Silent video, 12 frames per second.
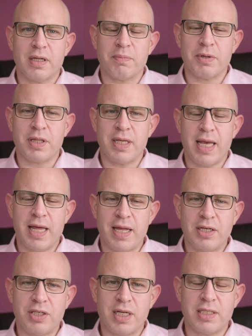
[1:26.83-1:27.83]
but the
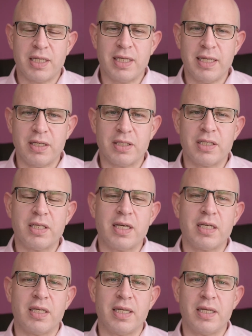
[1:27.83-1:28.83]
NHS in England
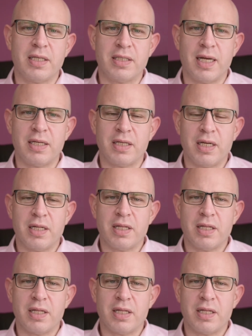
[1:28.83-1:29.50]
certainly has said